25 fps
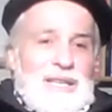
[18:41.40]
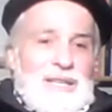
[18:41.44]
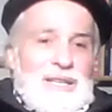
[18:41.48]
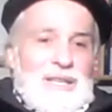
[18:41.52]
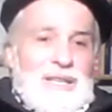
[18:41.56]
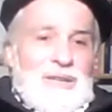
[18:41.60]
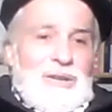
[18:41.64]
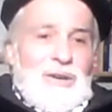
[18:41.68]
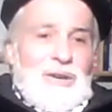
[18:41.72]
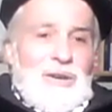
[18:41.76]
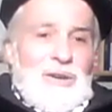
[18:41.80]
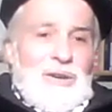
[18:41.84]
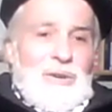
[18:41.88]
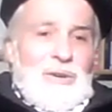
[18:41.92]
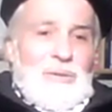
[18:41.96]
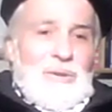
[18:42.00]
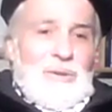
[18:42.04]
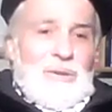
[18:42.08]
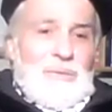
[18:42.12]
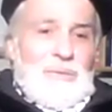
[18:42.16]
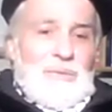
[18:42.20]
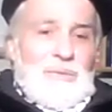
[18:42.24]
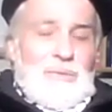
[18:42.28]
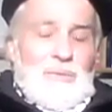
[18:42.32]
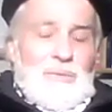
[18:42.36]
Karl
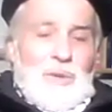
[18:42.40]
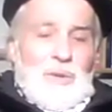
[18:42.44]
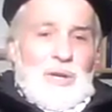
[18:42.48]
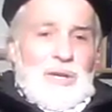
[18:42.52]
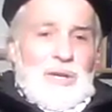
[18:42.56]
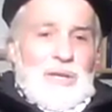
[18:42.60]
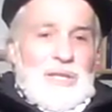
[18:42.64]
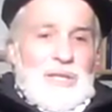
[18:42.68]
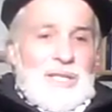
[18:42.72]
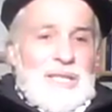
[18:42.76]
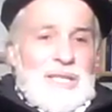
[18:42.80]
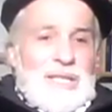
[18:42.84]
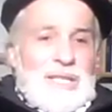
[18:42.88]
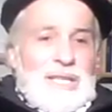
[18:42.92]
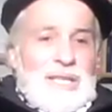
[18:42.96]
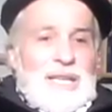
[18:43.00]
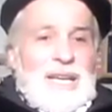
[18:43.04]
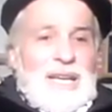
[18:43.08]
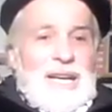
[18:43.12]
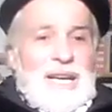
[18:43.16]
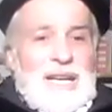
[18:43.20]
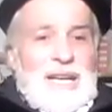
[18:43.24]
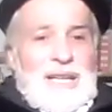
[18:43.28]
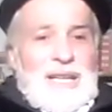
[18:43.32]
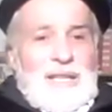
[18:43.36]
Marx,
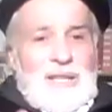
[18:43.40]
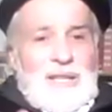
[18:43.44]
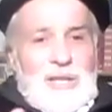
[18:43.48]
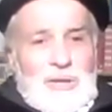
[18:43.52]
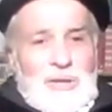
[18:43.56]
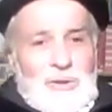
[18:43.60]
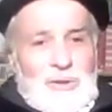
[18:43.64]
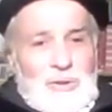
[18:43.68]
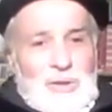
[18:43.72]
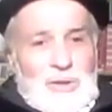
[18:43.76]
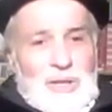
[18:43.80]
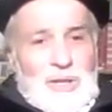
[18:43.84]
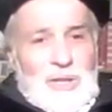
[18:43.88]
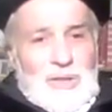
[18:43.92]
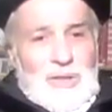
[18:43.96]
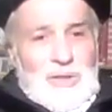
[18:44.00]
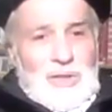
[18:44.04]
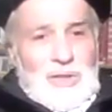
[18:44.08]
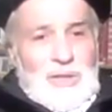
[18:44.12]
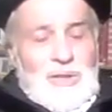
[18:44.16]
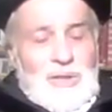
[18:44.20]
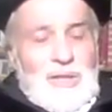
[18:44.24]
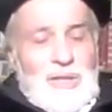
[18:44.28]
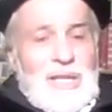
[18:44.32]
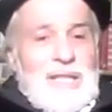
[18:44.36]
and Theodore
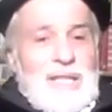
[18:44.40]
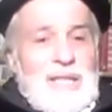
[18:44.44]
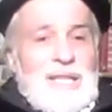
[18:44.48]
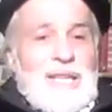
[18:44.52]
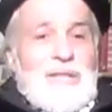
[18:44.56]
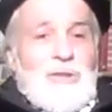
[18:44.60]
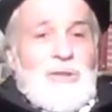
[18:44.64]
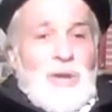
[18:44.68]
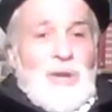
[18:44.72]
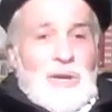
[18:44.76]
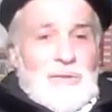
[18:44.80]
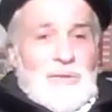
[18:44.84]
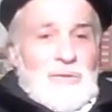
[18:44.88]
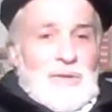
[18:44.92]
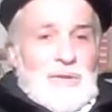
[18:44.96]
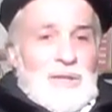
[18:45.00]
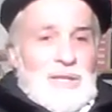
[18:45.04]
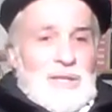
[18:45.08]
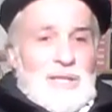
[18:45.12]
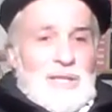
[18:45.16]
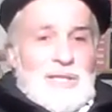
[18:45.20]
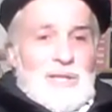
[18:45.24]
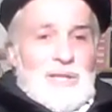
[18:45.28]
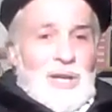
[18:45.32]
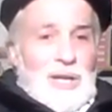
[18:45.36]
Herzl, and then Darwin.
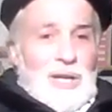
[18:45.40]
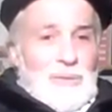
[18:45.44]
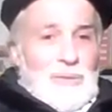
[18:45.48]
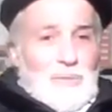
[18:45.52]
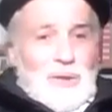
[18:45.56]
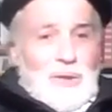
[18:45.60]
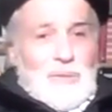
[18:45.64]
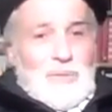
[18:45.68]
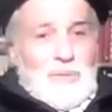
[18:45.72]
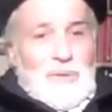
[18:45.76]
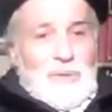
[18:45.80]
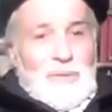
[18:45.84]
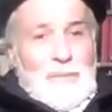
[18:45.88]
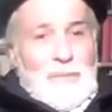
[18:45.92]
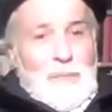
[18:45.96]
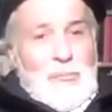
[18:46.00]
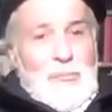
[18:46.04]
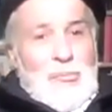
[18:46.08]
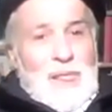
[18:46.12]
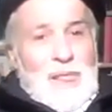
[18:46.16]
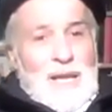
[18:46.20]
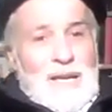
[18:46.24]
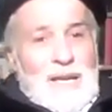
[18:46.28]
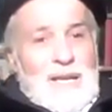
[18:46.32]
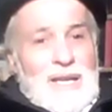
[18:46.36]
These 9 people.
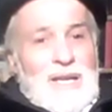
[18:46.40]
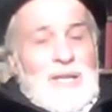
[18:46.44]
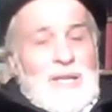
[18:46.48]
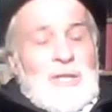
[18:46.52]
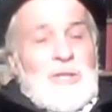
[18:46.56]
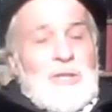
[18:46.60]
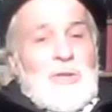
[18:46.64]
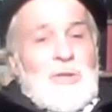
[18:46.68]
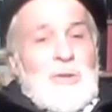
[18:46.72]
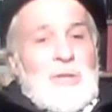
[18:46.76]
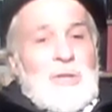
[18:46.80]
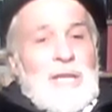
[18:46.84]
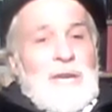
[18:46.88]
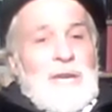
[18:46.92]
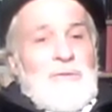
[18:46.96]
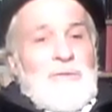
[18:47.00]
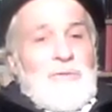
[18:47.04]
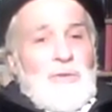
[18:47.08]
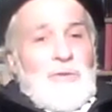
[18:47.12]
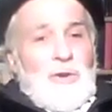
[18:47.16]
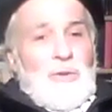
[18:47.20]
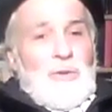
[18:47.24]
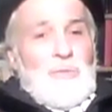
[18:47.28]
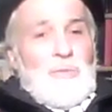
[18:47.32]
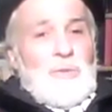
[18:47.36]
So they
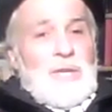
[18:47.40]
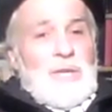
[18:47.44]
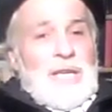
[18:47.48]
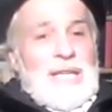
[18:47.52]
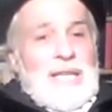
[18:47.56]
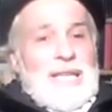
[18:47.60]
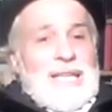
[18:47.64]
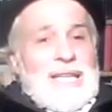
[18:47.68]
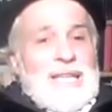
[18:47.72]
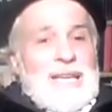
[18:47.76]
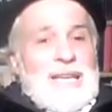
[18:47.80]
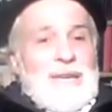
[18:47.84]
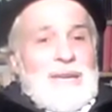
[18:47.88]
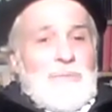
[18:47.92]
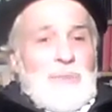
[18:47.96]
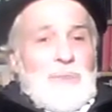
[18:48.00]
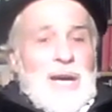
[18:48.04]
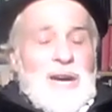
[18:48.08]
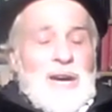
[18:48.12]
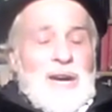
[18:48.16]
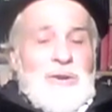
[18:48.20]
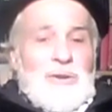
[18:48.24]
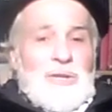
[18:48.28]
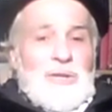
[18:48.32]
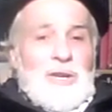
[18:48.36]
formulated a
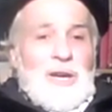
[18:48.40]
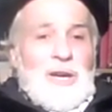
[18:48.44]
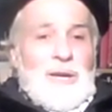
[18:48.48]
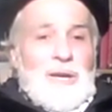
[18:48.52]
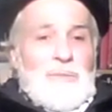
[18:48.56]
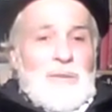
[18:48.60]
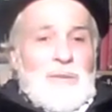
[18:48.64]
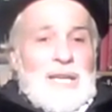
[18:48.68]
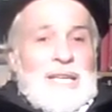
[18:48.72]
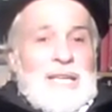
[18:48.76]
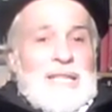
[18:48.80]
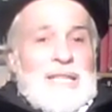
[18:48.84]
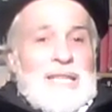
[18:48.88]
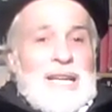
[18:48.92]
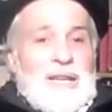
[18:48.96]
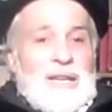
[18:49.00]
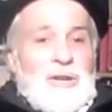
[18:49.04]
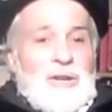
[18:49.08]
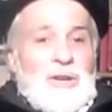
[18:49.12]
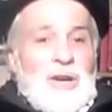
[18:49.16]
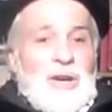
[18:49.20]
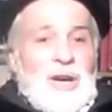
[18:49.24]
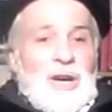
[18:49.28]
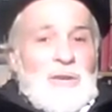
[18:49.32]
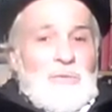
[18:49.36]
paradigm that
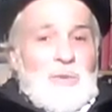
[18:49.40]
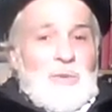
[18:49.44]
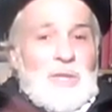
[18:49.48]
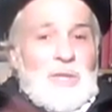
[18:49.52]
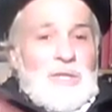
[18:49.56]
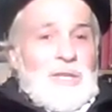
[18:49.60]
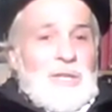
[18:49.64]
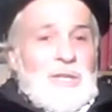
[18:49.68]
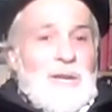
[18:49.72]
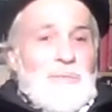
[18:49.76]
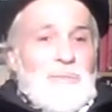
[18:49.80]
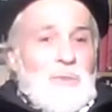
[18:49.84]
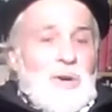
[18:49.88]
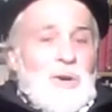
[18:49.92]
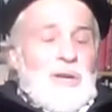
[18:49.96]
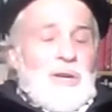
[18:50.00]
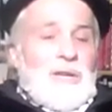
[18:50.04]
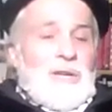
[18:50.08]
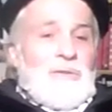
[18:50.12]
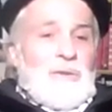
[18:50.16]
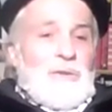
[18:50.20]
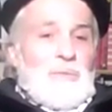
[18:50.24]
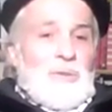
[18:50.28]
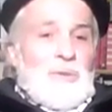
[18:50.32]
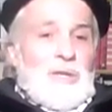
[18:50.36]
God was not part
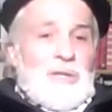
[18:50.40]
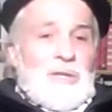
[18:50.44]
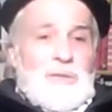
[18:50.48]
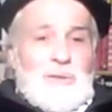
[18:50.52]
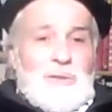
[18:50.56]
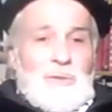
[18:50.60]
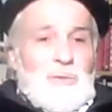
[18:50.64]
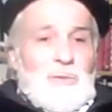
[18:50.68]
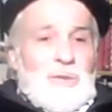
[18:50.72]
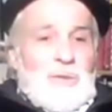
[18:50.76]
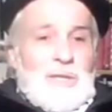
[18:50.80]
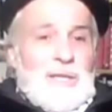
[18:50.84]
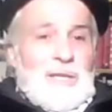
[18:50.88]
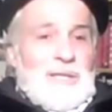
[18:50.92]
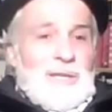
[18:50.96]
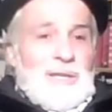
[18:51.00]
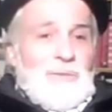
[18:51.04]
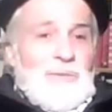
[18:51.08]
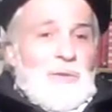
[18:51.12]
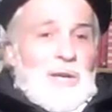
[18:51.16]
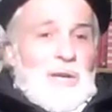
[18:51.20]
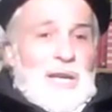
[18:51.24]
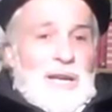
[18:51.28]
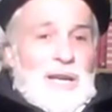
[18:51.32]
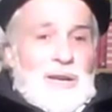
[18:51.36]
of it, because it says if
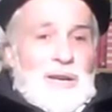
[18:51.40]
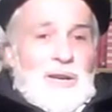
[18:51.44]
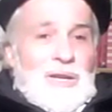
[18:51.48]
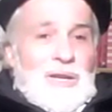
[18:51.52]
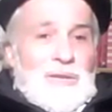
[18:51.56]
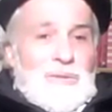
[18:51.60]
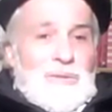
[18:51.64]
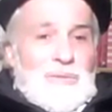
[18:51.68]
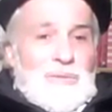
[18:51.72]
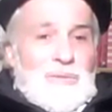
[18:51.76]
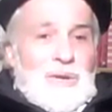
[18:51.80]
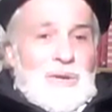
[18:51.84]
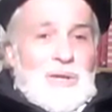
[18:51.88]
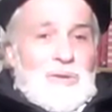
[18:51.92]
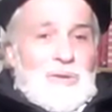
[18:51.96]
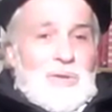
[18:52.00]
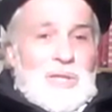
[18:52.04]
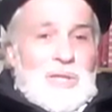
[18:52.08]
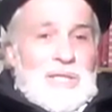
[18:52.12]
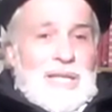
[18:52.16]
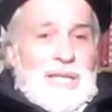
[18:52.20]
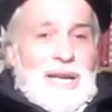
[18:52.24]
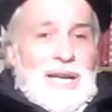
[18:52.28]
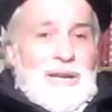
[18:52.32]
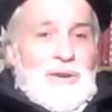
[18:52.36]
we cannot
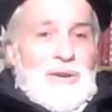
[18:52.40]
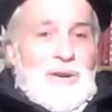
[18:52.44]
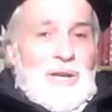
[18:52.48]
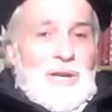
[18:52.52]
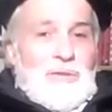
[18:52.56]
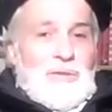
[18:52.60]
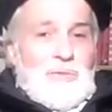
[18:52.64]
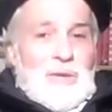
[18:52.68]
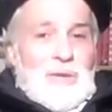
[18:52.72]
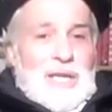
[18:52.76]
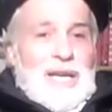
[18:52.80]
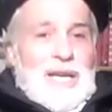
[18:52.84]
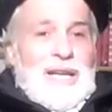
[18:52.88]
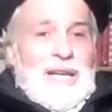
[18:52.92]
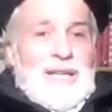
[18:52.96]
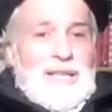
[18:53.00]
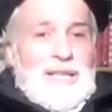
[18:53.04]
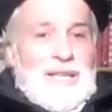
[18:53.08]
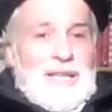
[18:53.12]
understand God, we can't